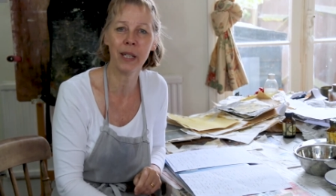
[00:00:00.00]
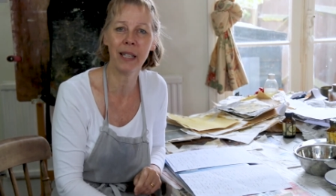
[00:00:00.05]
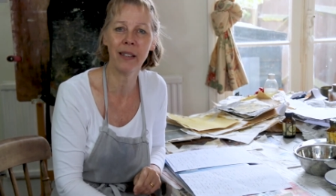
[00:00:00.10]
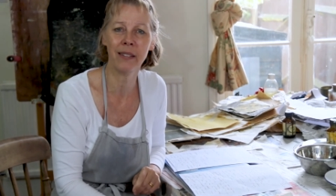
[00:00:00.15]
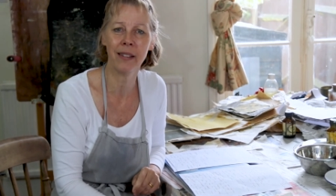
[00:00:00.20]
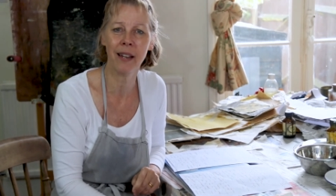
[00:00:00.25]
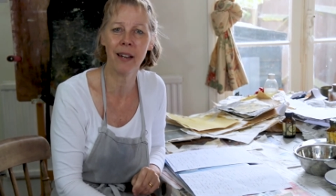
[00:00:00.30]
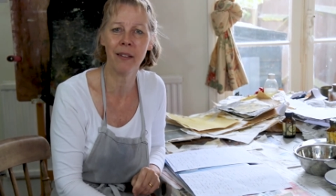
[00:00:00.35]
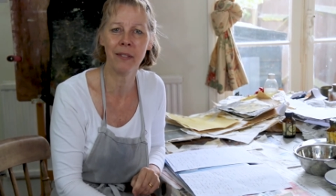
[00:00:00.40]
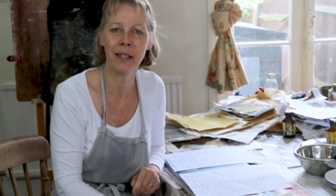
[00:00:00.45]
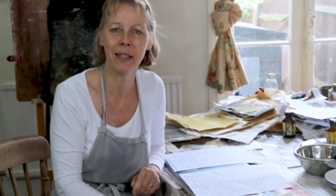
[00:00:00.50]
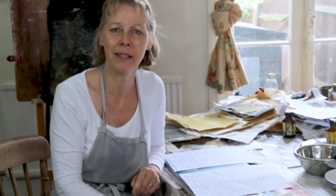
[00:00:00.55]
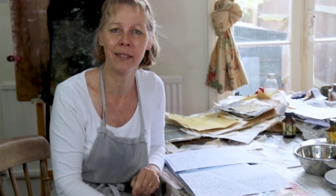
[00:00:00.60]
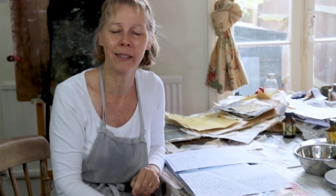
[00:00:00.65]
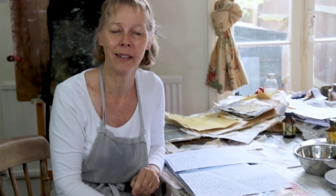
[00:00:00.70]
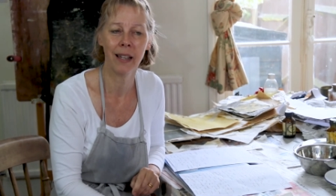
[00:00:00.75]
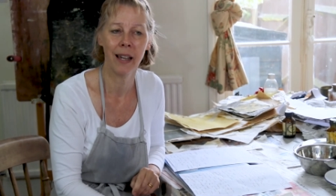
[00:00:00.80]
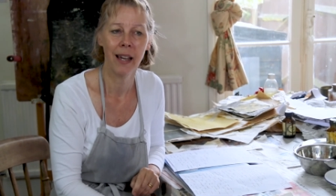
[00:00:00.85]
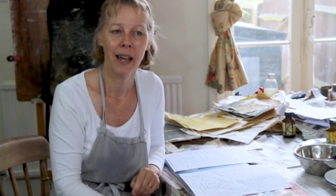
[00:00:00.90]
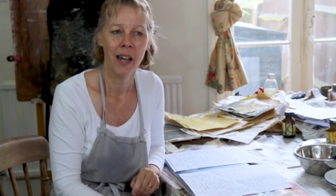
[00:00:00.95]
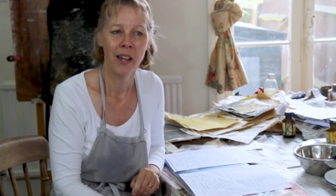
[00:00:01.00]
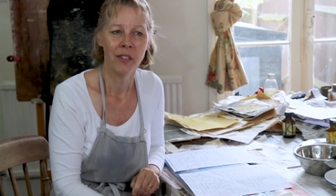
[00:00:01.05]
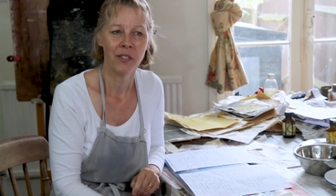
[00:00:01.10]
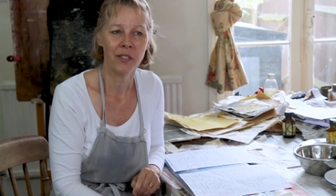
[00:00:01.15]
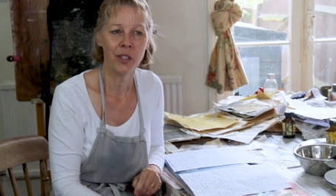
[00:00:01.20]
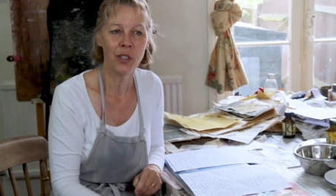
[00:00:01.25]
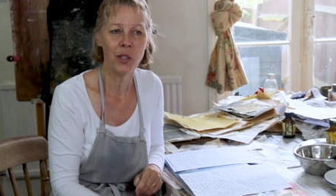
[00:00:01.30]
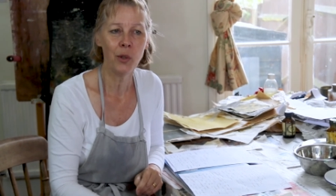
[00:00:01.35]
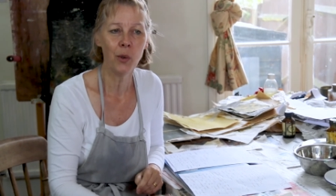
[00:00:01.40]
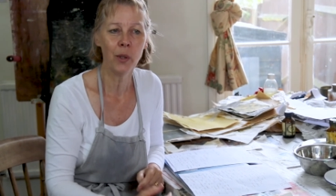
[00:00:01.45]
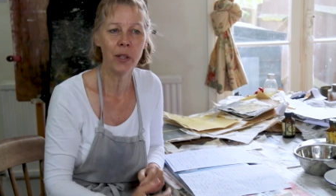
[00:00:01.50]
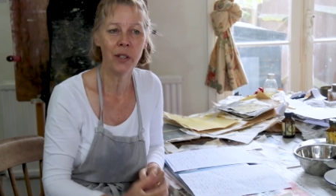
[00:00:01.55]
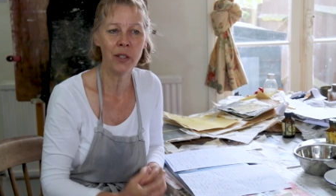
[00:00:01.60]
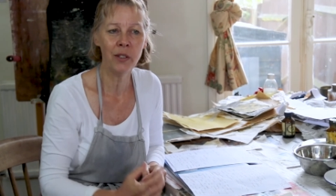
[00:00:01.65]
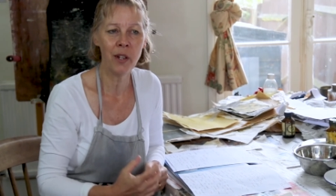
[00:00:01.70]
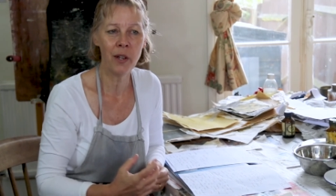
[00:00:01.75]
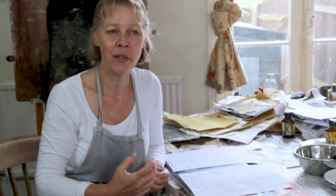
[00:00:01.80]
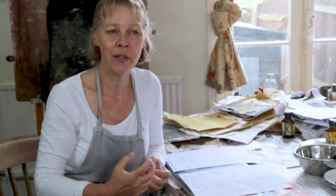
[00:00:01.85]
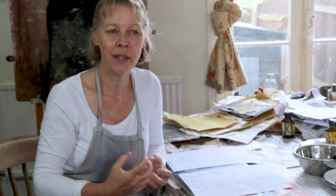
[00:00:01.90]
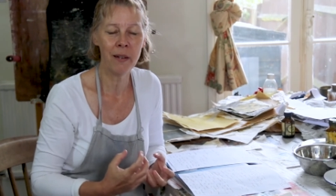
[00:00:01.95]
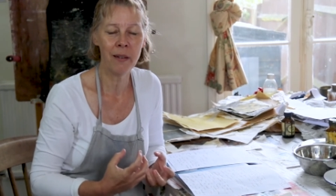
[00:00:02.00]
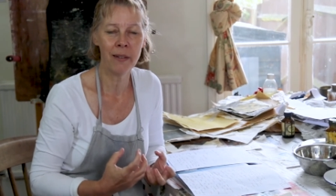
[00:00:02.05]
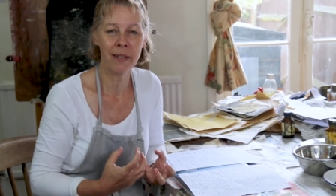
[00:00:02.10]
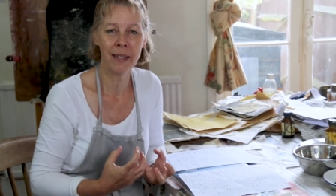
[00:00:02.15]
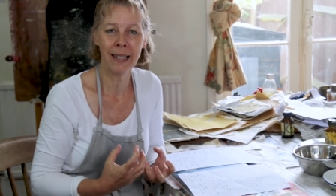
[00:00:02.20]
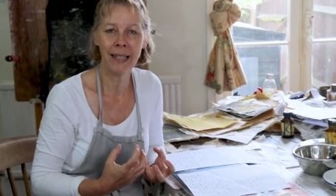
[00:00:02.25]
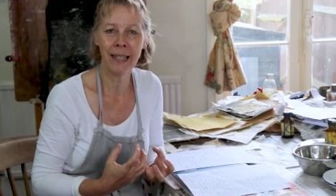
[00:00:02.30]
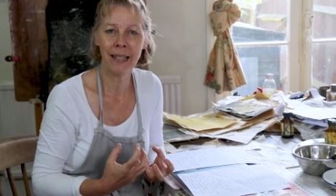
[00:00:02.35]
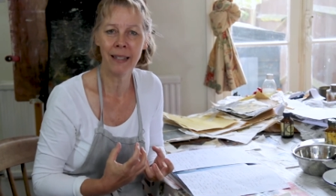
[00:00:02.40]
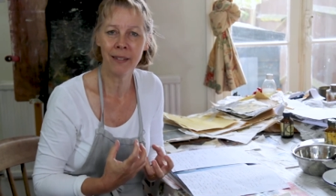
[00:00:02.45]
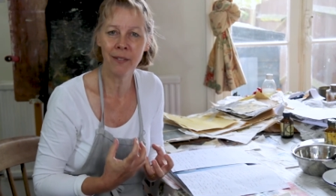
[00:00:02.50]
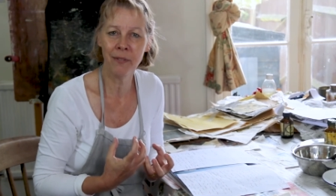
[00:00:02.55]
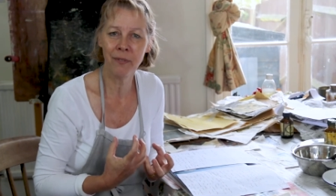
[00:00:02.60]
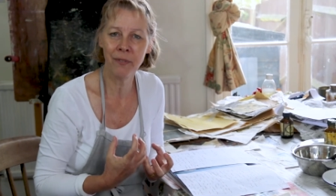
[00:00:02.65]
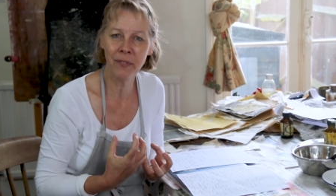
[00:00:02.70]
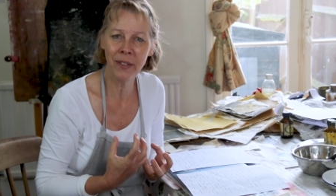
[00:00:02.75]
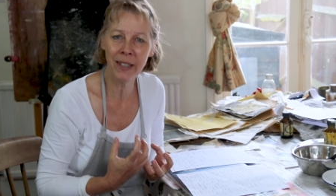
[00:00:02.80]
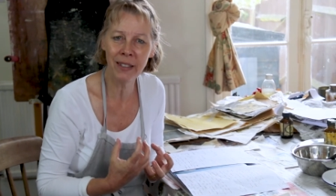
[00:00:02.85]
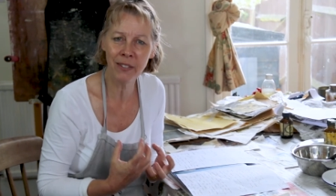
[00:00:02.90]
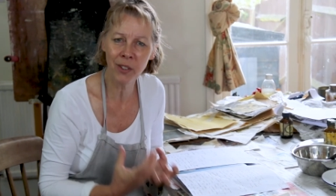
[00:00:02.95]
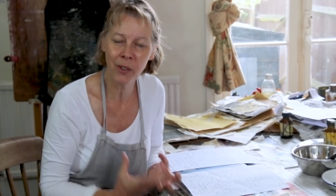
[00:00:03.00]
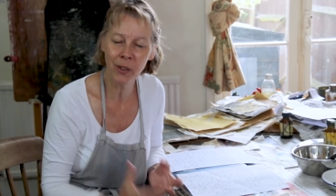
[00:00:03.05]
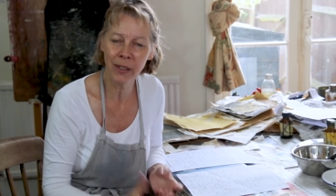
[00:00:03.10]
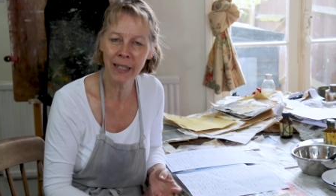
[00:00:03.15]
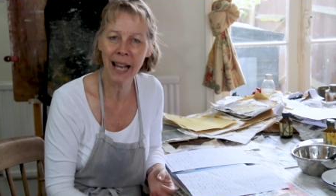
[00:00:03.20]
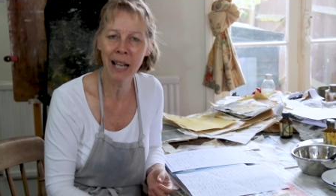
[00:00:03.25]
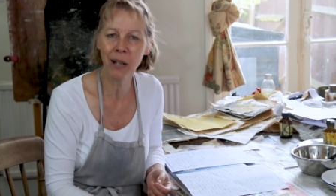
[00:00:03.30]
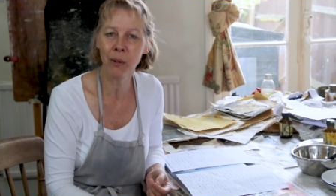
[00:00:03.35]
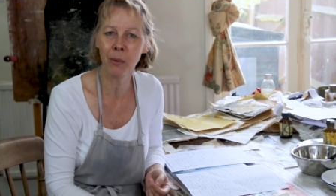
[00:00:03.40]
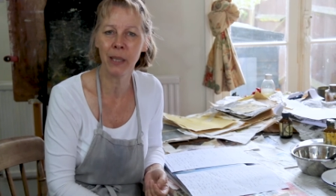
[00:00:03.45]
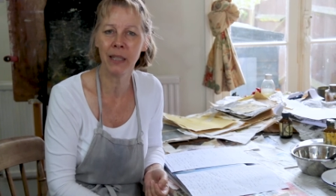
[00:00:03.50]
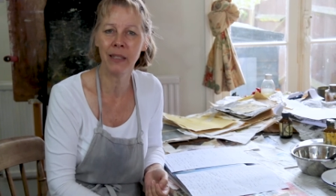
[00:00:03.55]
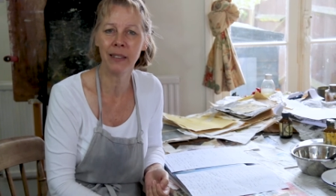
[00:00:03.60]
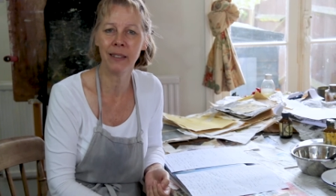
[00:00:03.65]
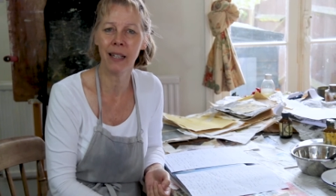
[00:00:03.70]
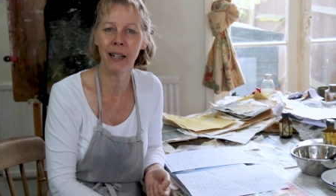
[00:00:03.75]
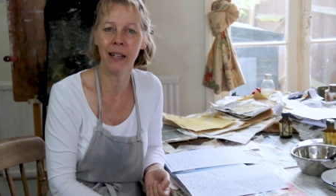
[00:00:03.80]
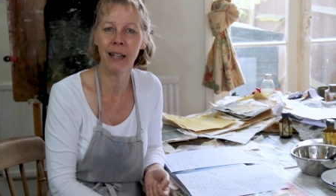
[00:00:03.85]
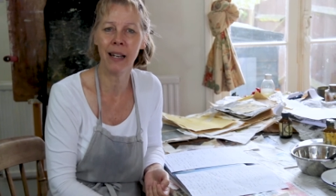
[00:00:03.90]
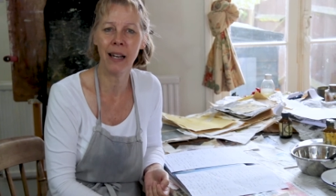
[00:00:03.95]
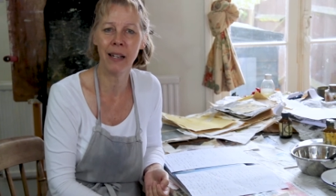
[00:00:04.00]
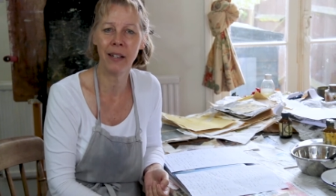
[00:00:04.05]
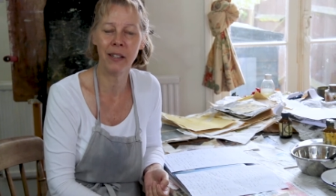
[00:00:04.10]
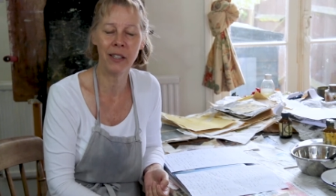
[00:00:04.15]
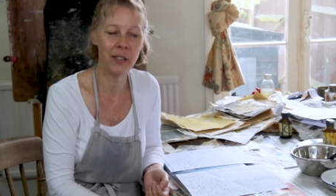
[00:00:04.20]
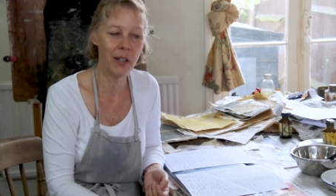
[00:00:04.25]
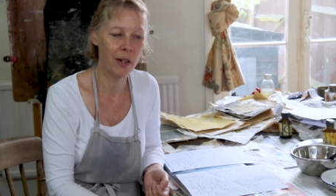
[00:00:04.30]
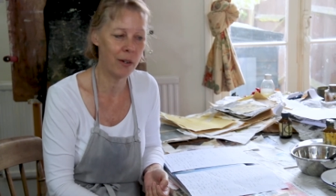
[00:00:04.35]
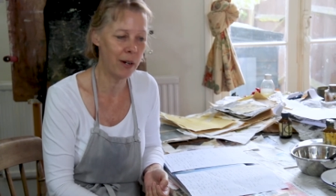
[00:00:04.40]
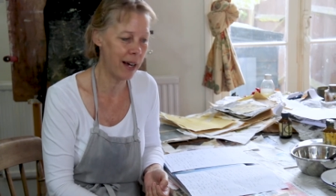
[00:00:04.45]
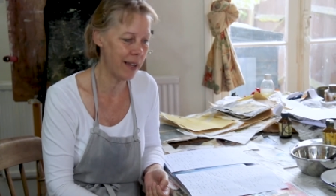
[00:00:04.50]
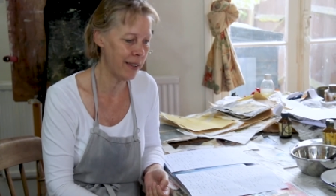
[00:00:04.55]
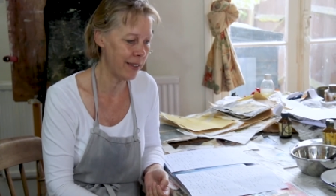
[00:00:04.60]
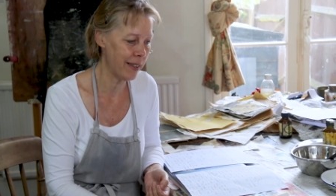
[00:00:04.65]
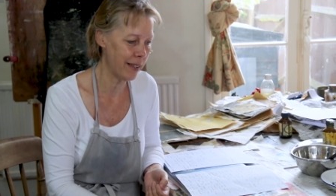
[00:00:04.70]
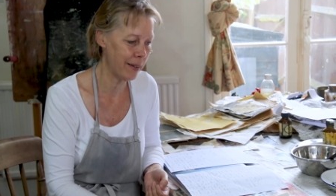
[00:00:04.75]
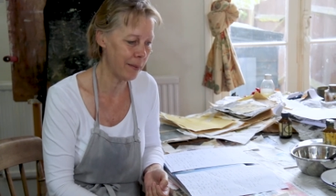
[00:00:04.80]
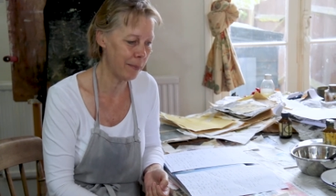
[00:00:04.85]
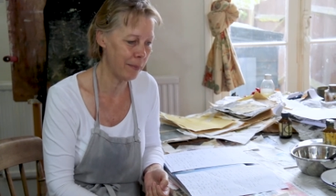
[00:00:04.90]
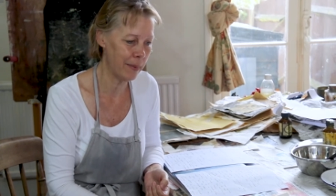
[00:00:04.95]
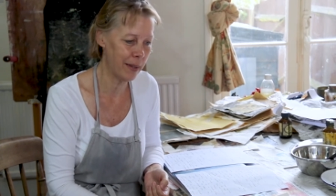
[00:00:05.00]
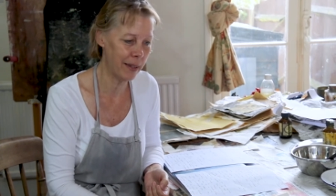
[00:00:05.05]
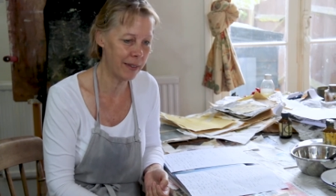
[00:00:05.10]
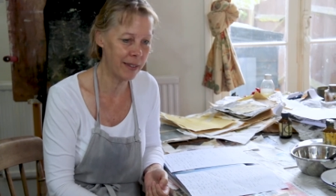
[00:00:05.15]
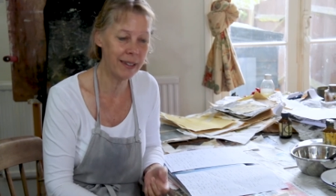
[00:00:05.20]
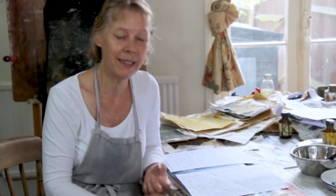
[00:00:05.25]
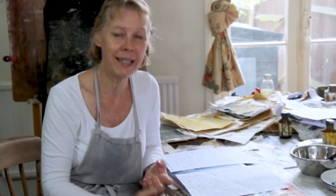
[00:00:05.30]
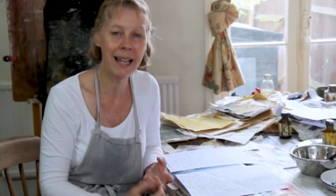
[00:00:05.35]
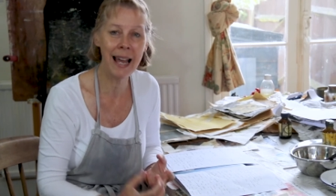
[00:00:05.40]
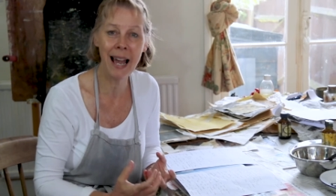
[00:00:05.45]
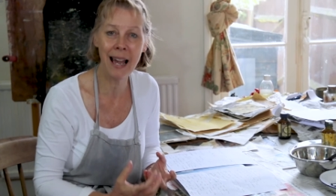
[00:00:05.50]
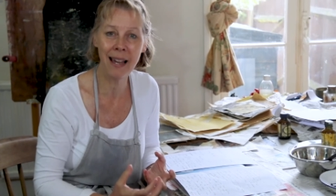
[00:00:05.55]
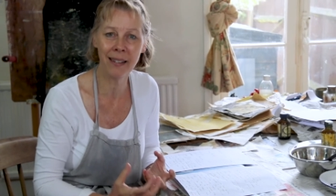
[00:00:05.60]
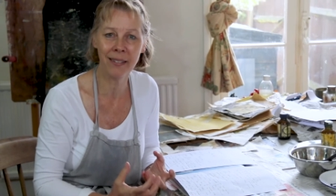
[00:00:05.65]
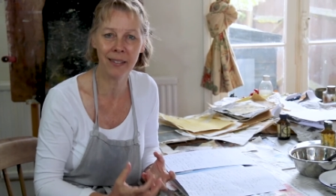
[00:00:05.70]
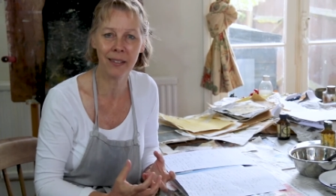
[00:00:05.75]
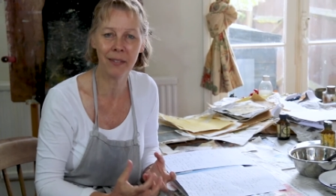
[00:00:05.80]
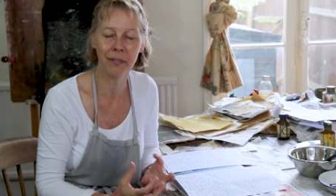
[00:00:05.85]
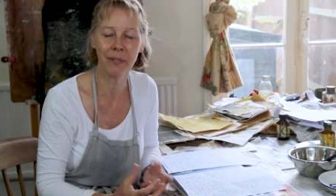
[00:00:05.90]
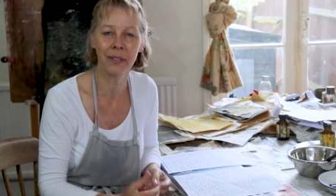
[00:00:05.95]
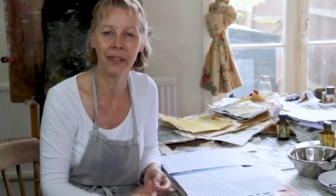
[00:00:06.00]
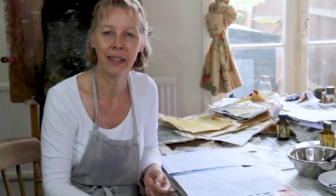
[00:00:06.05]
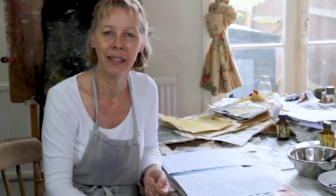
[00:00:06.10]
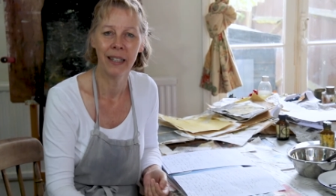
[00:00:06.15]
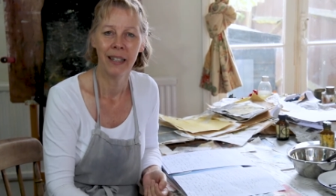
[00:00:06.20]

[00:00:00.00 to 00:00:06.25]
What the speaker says: surface. So the visual language, and the layers of,